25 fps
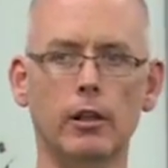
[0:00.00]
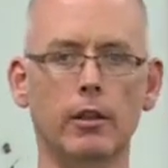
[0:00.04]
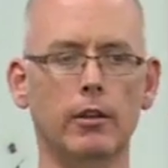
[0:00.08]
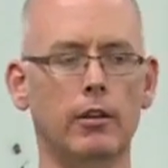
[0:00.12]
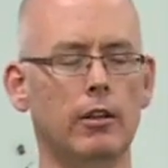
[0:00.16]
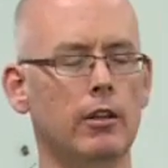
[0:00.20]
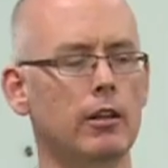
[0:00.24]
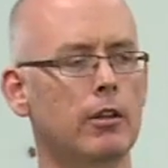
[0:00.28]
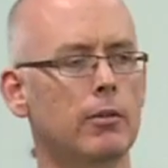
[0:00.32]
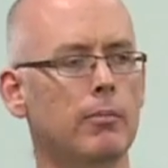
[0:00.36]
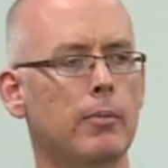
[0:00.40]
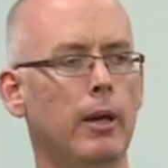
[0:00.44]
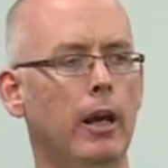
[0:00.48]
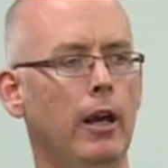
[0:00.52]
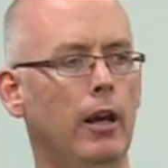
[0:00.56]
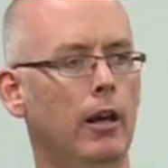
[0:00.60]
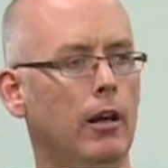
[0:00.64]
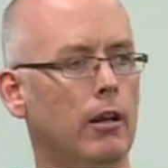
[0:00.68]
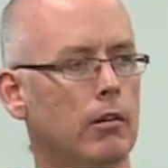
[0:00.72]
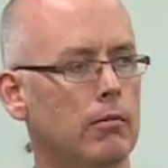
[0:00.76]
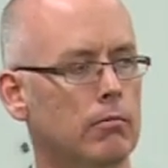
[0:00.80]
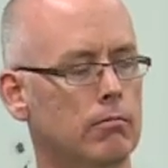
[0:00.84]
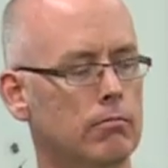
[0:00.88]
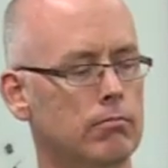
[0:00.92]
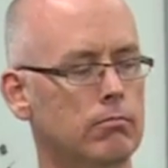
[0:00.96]
Think
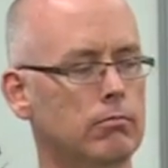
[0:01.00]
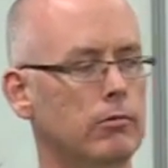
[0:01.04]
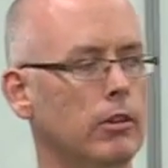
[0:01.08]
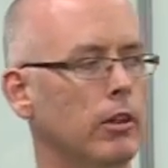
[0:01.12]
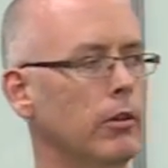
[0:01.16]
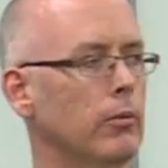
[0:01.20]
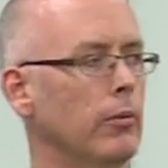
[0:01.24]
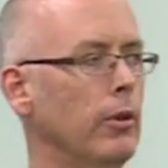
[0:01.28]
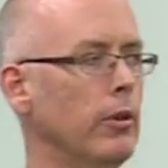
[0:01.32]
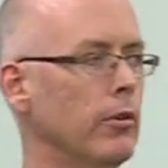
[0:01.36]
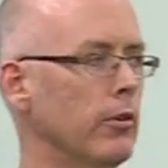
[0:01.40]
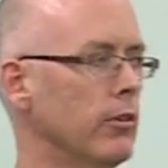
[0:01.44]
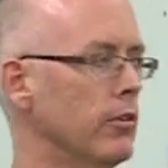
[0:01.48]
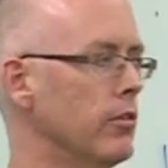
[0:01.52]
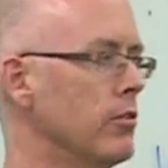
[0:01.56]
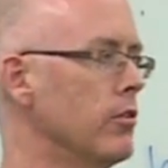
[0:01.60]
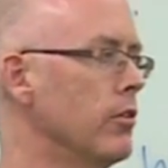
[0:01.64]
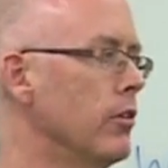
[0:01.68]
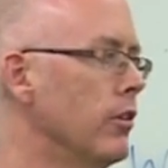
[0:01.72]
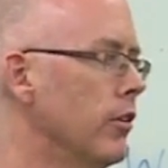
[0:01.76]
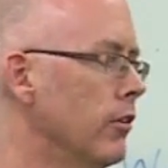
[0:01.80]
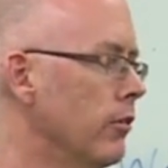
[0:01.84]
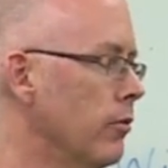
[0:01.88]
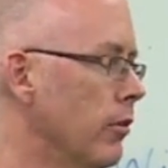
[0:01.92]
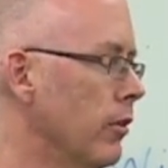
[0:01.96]
about, you know, whether it's New
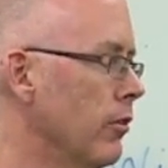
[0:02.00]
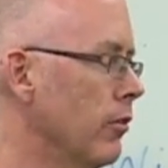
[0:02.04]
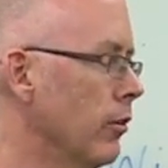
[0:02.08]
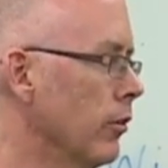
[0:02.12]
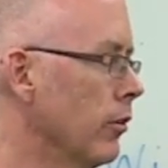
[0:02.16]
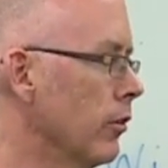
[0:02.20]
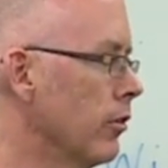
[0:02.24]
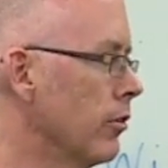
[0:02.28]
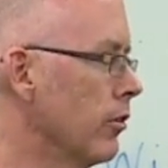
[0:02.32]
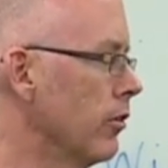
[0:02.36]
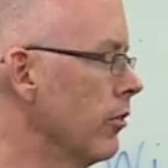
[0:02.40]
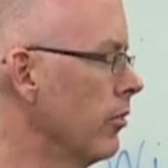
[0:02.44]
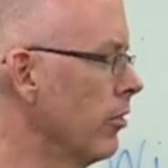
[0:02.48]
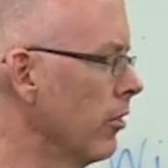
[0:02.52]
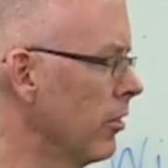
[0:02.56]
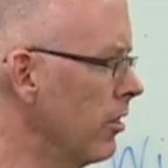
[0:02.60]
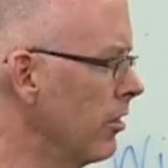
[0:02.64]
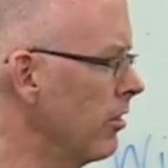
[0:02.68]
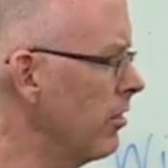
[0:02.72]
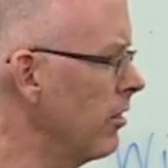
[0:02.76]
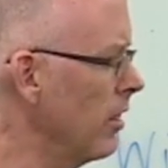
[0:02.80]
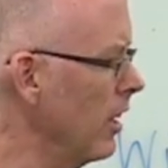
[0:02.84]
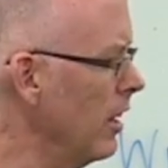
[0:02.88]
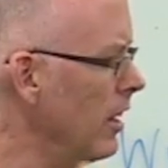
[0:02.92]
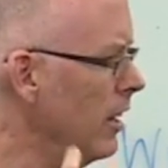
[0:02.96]
Year's resolutions or
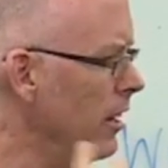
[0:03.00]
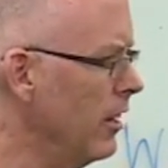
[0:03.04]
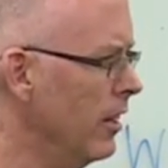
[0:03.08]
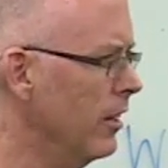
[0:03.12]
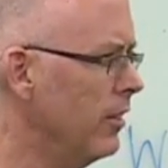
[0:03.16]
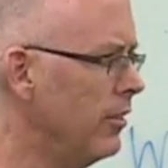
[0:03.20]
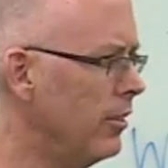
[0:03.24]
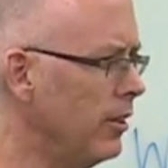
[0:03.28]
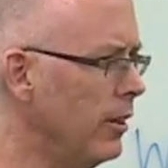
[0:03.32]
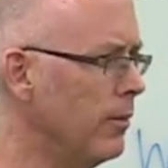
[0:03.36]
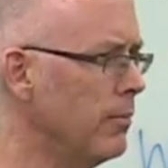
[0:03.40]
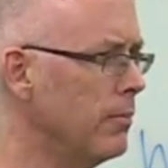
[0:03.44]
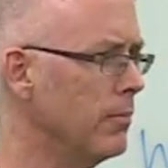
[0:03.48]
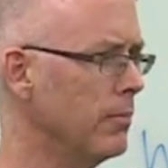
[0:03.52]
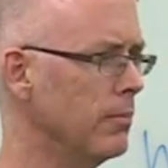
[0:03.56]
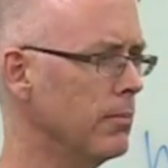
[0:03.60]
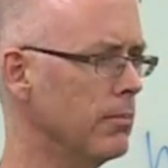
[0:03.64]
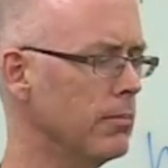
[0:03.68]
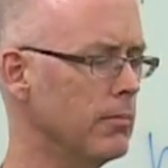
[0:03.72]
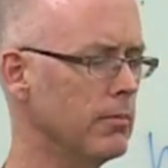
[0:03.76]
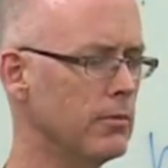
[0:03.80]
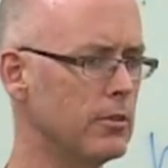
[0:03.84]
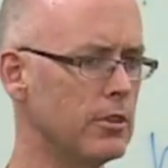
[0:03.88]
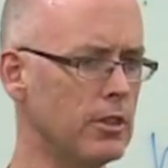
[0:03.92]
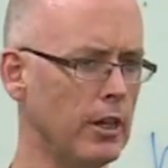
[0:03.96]
just some
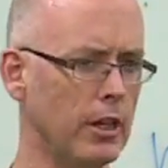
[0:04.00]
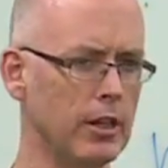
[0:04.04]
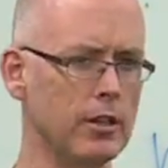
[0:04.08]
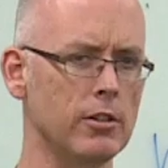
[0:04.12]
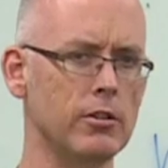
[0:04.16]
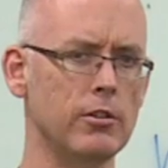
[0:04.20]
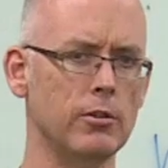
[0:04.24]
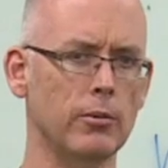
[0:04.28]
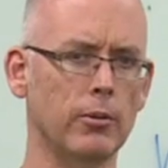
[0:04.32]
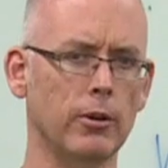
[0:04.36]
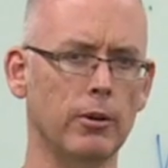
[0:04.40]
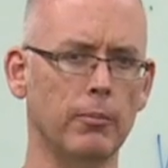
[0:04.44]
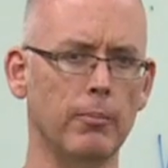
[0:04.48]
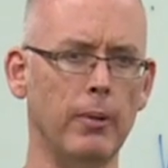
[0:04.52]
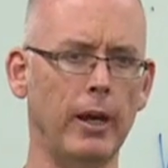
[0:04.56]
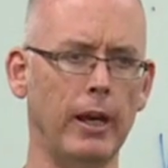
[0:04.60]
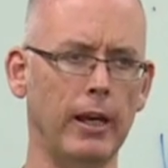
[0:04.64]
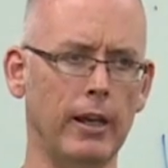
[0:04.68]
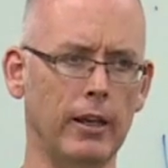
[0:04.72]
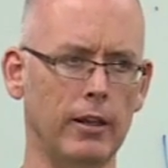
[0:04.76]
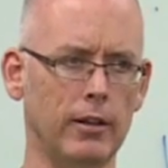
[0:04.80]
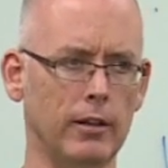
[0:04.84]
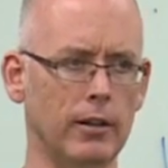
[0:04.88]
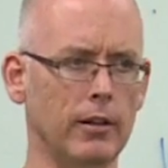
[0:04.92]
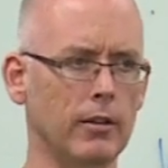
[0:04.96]
change you want to
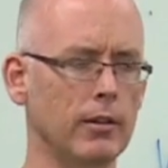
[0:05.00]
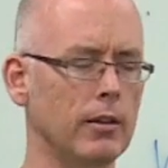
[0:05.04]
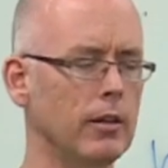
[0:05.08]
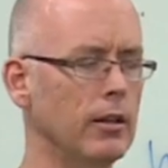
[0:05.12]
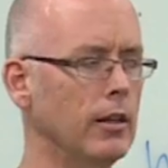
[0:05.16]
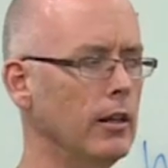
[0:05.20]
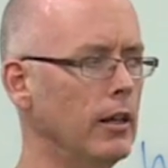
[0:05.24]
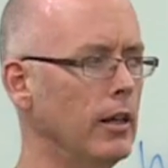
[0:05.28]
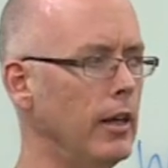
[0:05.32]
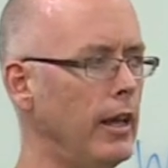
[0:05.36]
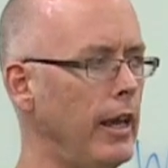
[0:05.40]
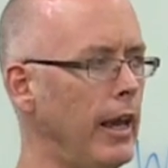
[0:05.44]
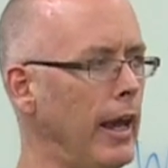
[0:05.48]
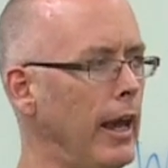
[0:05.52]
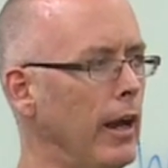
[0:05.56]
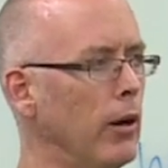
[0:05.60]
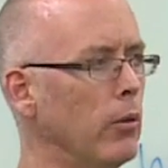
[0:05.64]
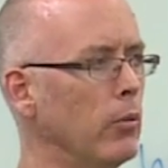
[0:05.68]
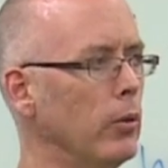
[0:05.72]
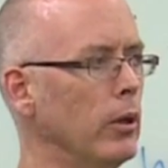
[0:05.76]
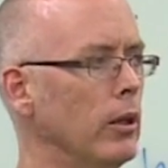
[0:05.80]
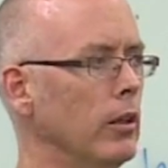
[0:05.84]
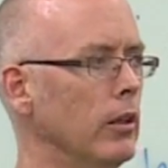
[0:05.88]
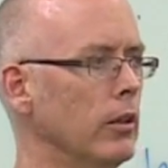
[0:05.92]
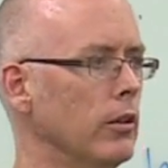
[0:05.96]
make and how
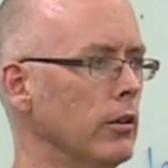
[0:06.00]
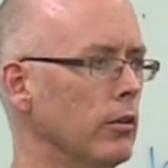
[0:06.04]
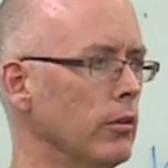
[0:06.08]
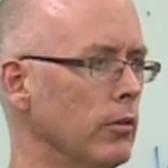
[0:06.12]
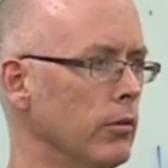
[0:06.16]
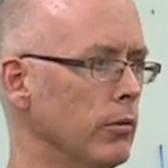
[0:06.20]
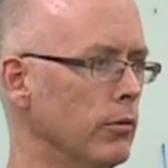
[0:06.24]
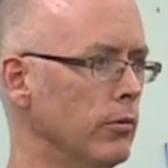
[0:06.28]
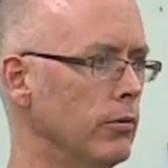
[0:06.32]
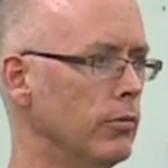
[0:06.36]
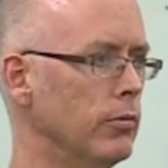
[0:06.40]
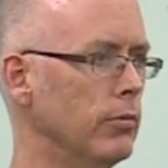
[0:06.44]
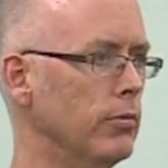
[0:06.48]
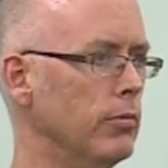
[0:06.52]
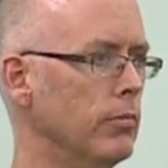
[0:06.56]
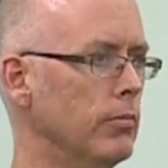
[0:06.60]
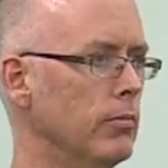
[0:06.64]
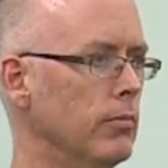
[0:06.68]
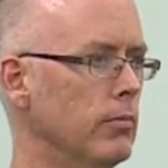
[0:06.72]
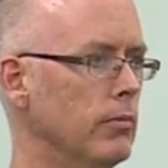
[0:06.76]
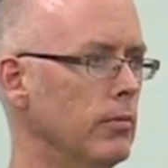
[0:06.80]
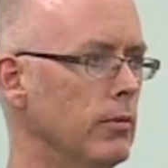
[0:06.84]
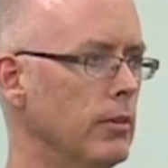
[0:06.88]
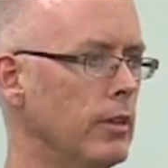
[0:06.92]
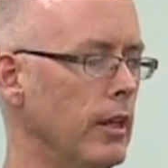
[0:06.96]
well you've
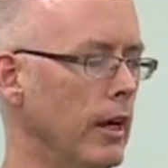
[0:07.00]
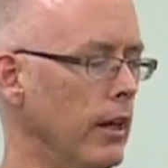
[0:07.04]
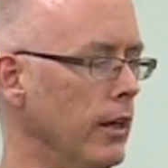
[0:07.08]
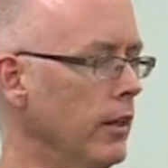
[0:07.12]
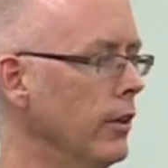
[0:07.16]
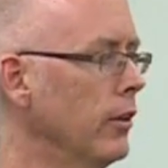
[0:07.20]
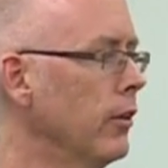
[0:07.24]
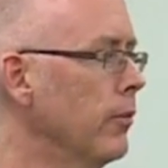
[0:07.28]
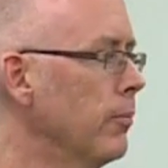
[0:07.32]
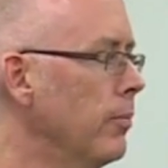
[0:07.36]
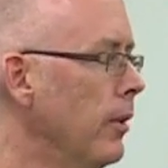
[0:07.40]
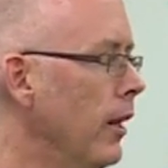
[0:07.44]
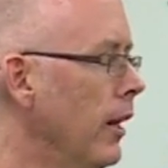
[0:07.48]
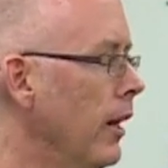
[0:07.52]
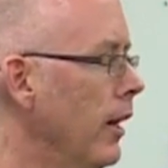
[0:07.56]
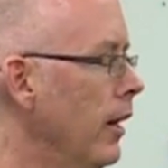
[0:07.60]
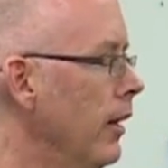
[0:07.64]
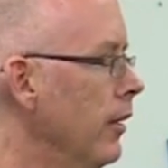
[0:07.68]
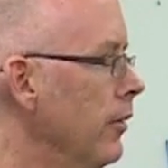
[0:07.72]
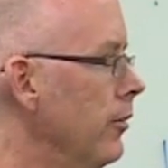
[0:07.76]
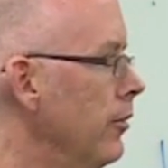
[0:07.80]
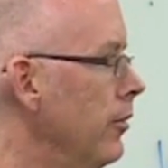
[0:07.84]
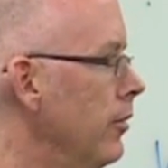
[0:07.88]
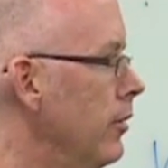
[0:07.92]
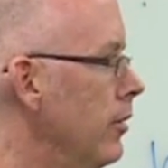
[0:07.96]
done in the
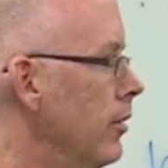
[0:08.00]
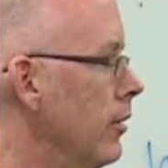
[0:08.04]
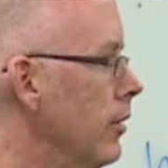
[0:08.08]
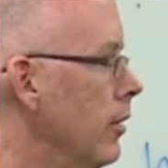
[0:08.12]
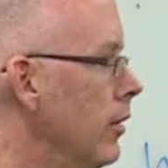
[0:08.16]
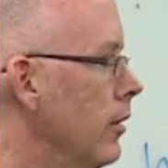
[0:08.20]
past.